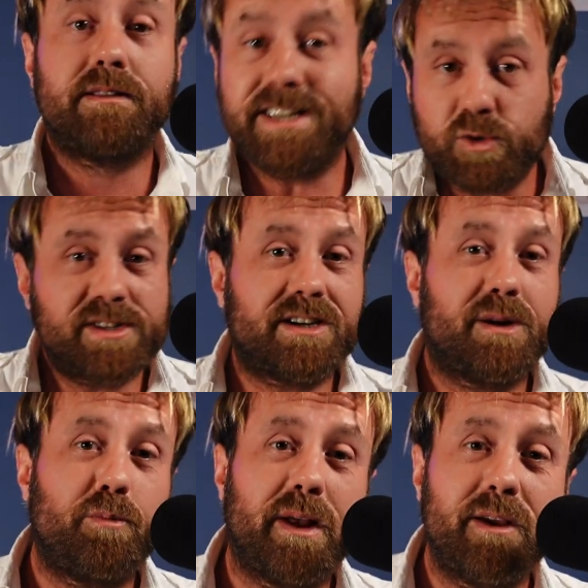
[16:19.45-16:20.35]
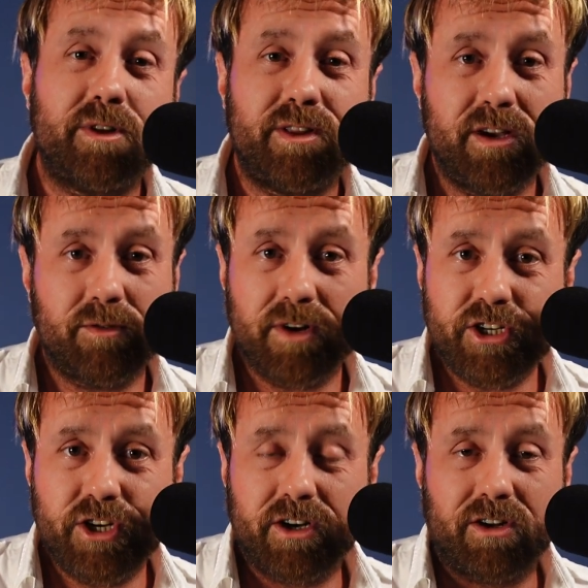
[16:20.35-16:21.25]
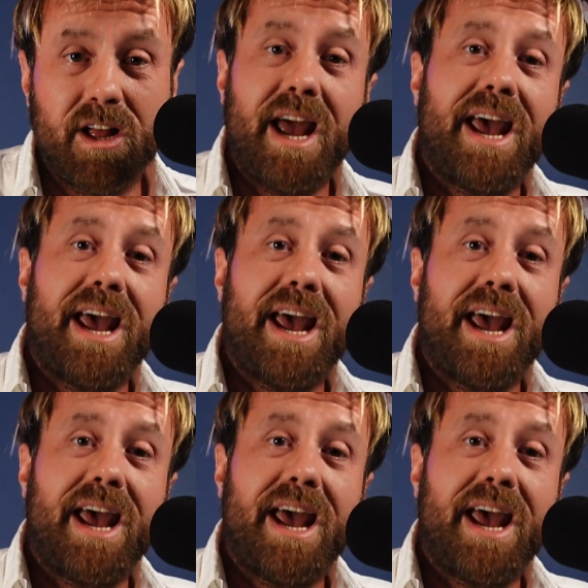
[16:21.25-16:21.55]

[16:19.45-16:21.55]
This was a complaint with the original.